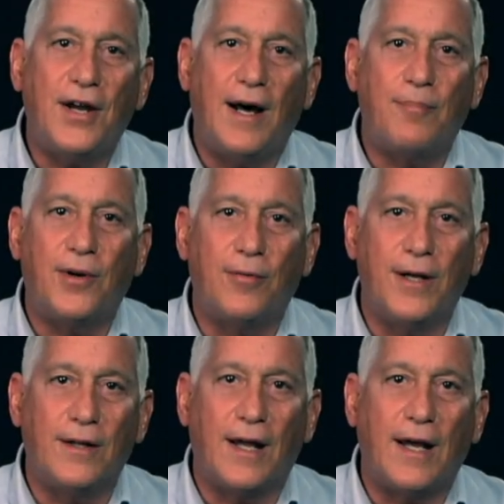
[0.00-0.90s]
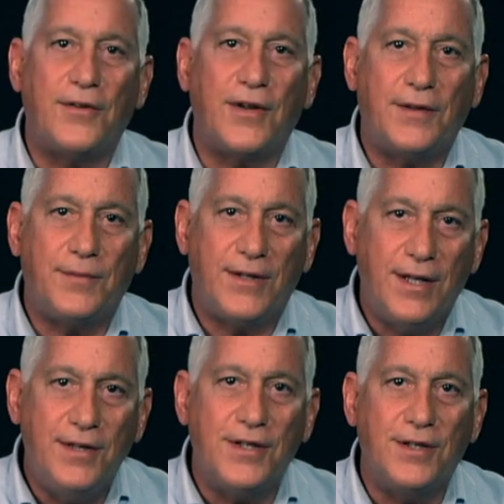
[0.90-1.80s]
Hopper realized that
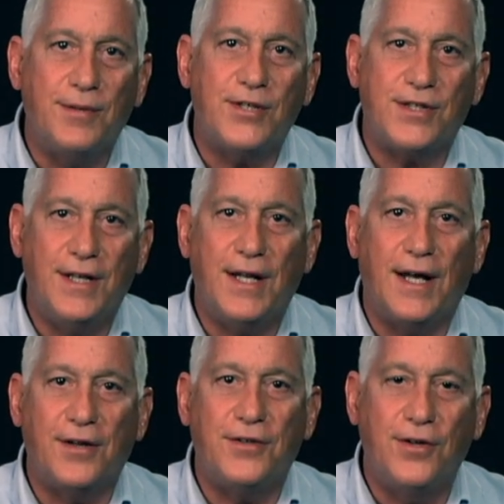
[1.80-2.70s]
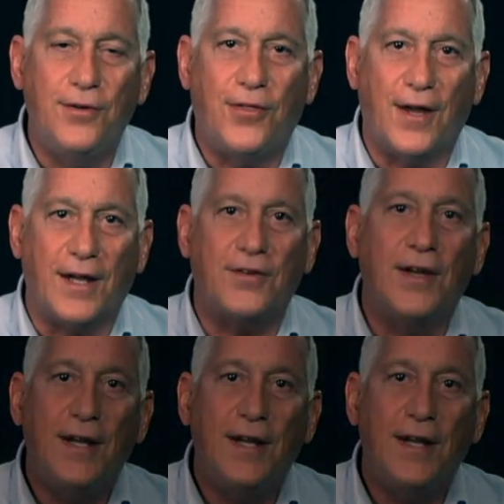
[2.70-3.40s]
teaching the machine how to do things,